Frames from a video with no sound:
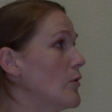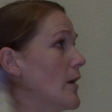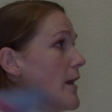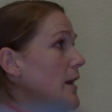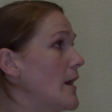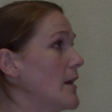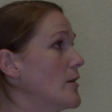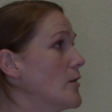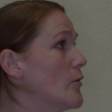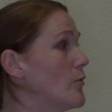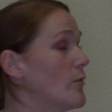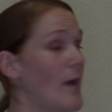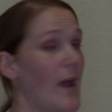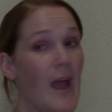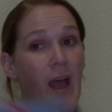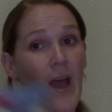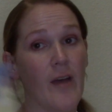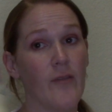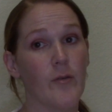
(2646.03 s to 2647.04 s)
and I don't
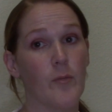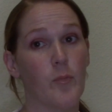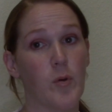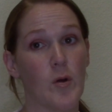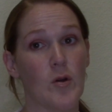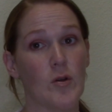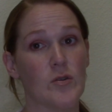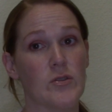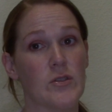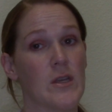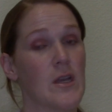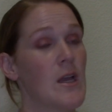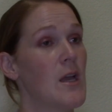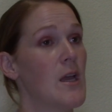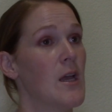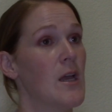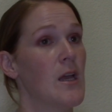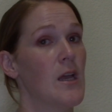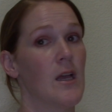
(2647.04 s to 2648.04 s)
have a purse
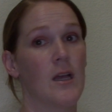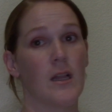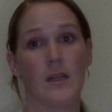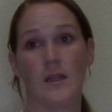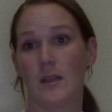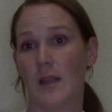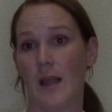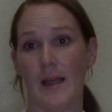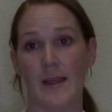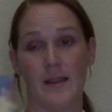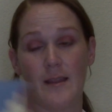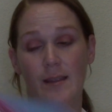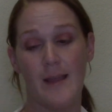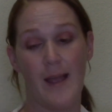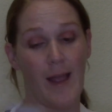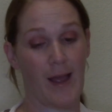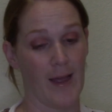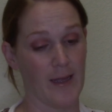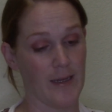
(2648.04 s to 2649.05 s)
like
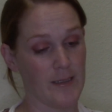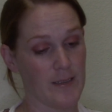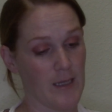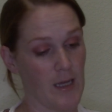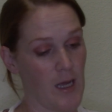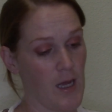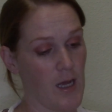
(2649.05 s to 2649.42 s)
that.